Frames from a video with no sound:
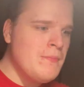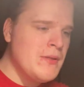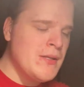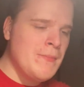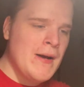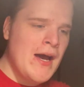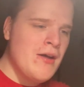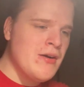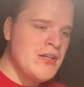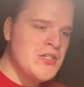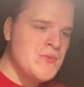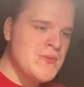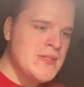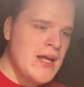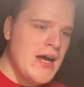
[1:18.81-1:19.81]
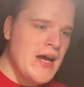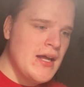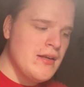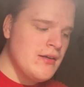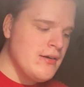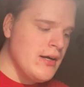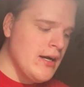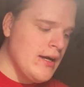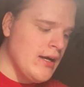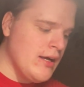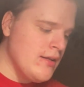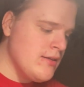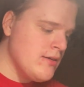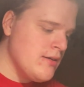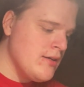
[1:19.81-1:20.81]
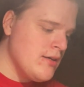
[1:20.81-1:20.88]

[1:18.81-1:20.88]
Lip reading: but the battery just was not great.